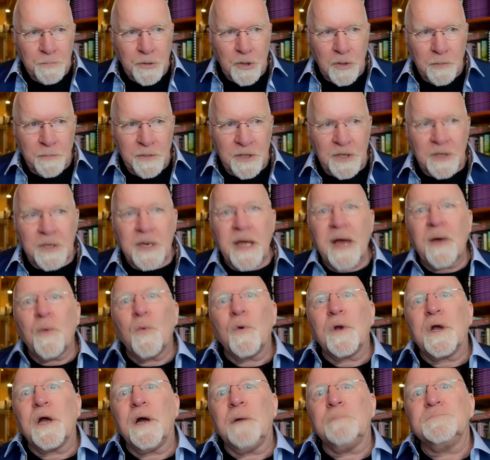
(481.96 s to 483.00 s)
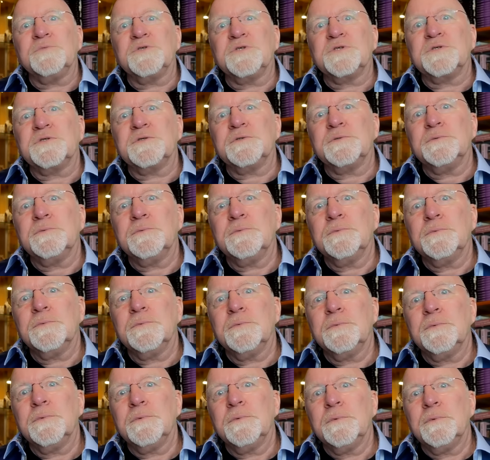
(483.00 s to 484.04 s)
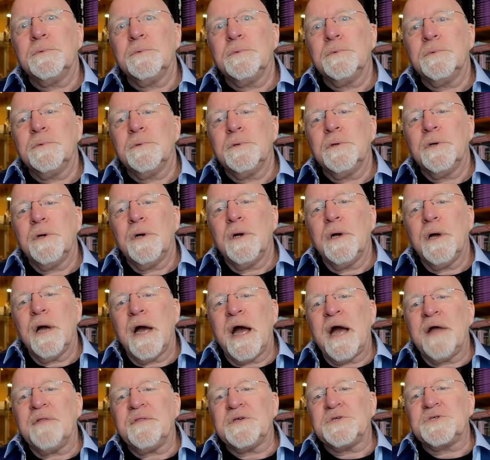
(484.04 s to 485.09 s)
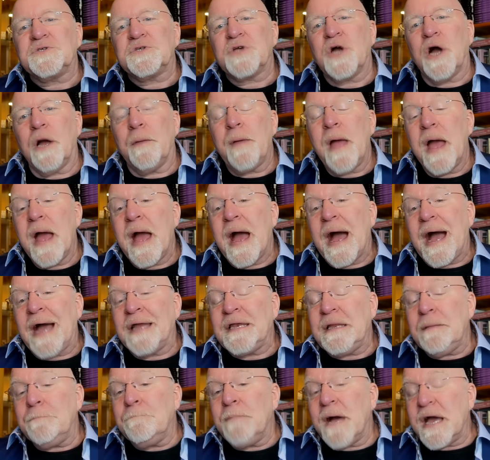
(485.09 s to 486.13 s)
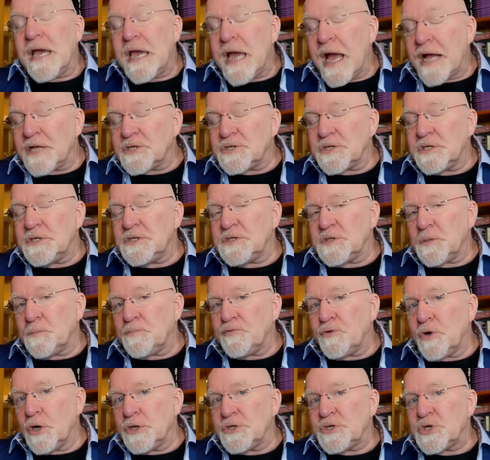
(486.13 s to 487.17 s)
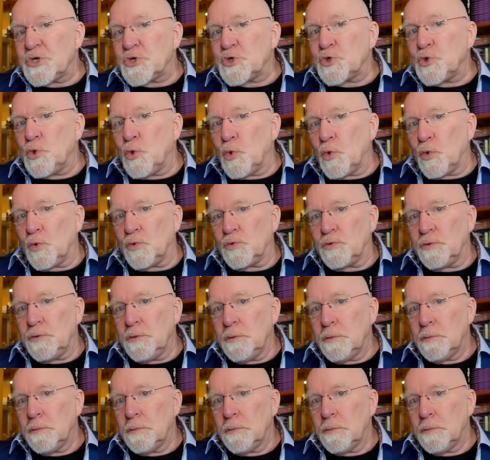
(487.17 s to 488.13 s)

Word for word: permanent outcomes at this time. And it may actually surprise us all